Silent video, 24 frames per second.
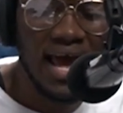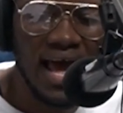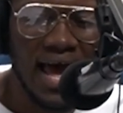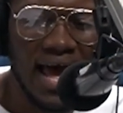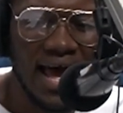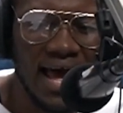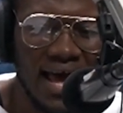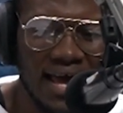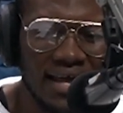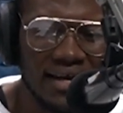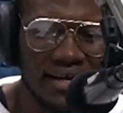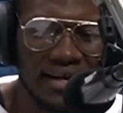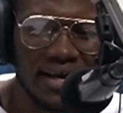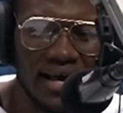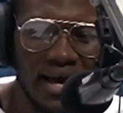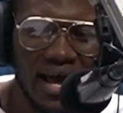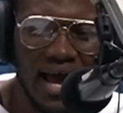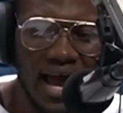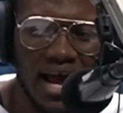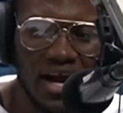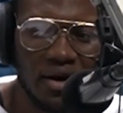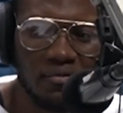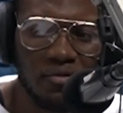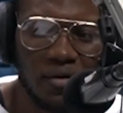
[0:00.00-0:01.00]
And
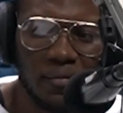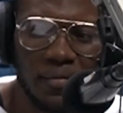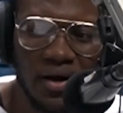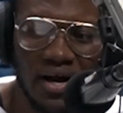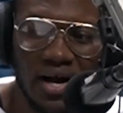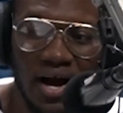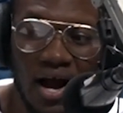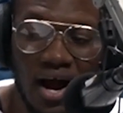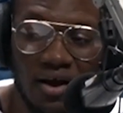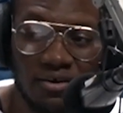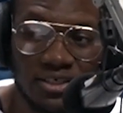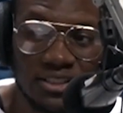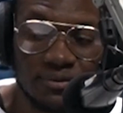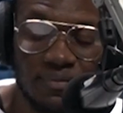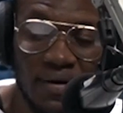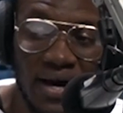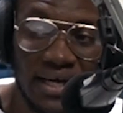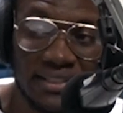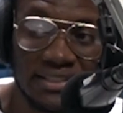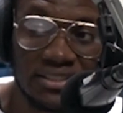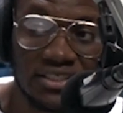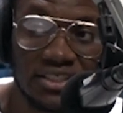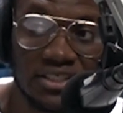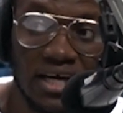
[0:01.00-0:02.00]
I remember a car was
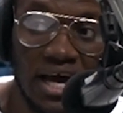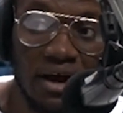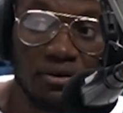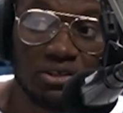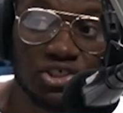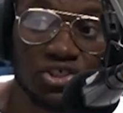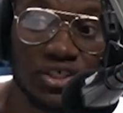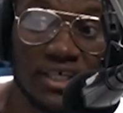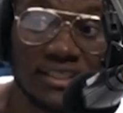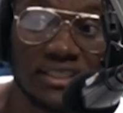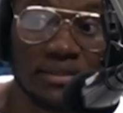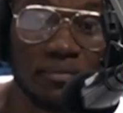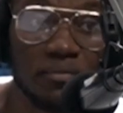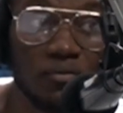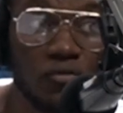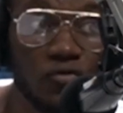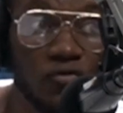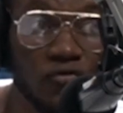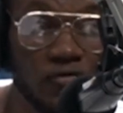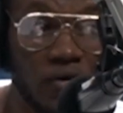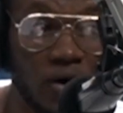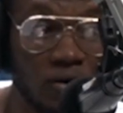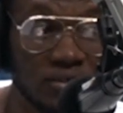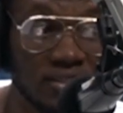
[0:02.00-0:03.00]
passing, so I was trying to
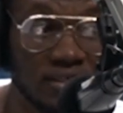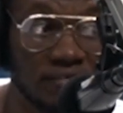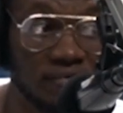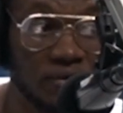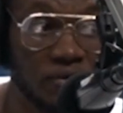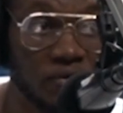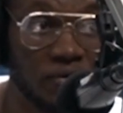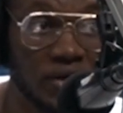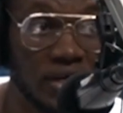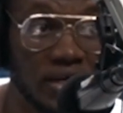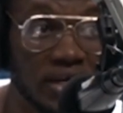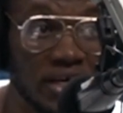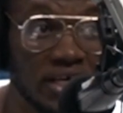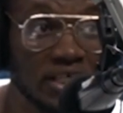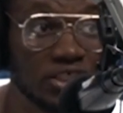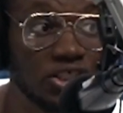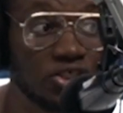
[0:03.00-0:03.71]
move out of the way.